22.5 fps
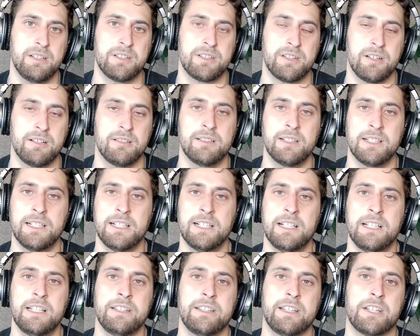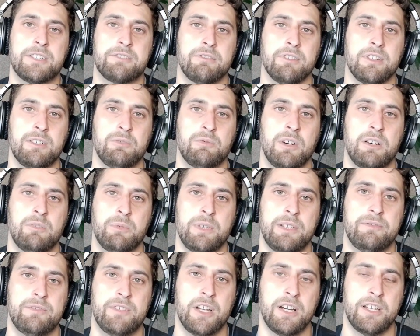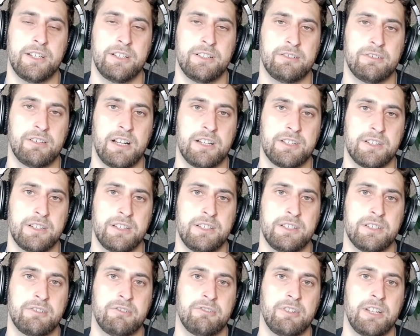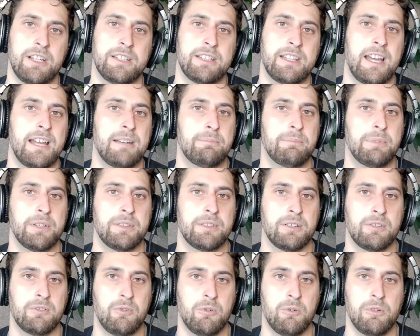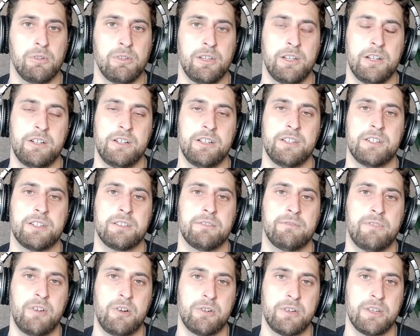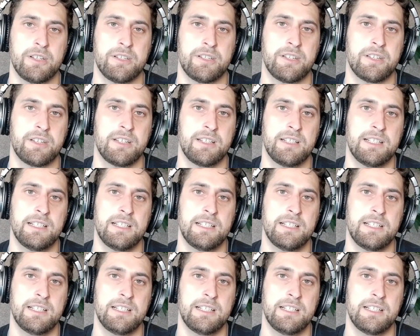So that's really what we've done at Neurosity is create that, but the corollary is to focus.